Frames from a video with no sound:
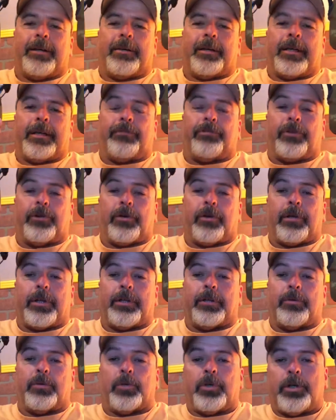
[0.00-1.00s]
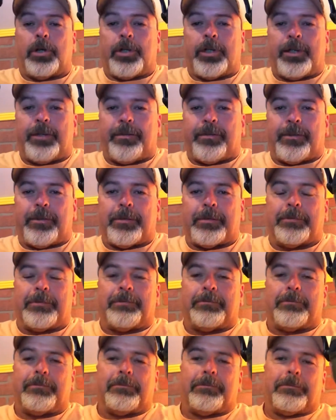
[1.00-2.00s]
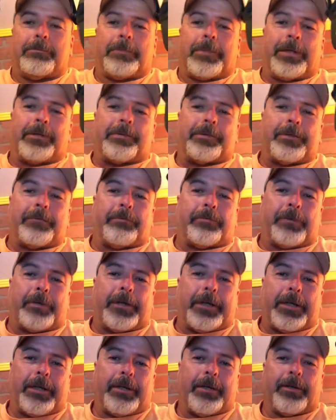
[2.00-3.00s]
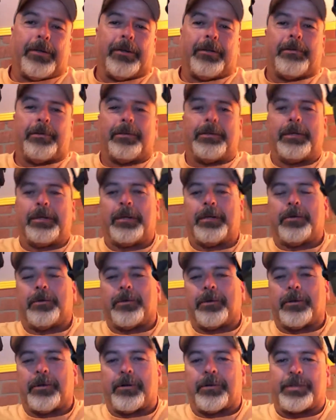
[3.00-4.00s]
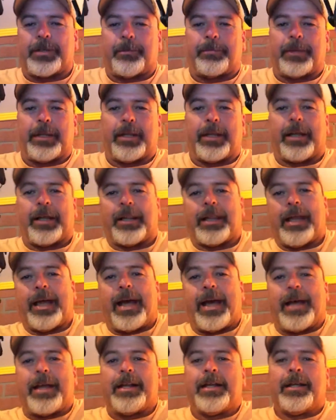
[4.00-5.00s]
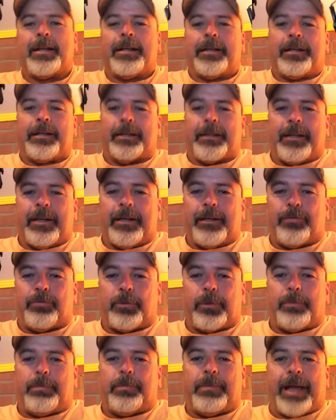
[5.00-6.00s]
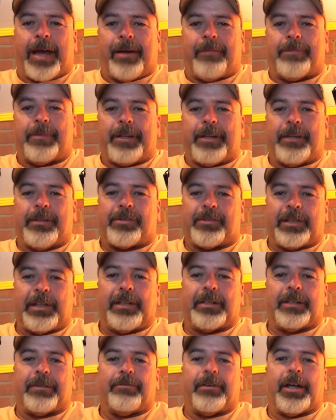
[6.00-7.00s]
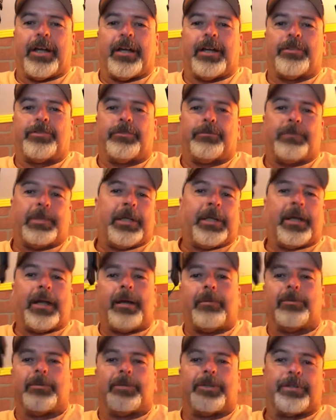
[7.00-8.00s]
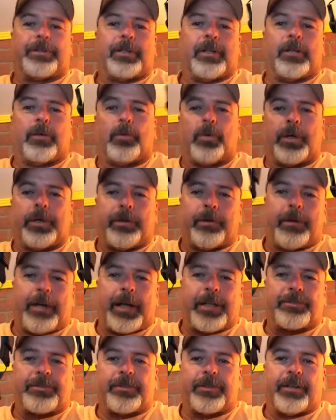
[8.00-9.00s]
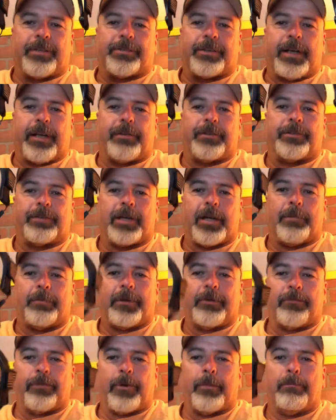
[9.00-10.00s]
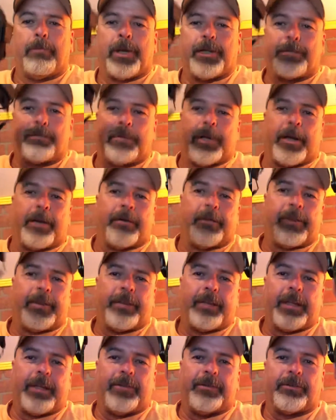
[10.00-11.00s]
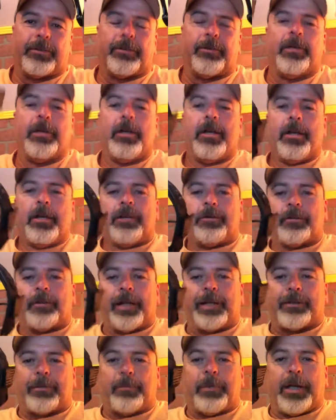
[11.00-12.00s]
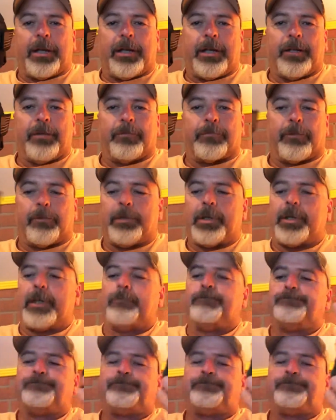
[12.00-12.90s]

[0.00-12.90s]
If you're in the woods listening for deer, or something like that, these would have the distinct advantage of being able to tell what direction the sound is coming from much better than these do. So that's a big deal for me.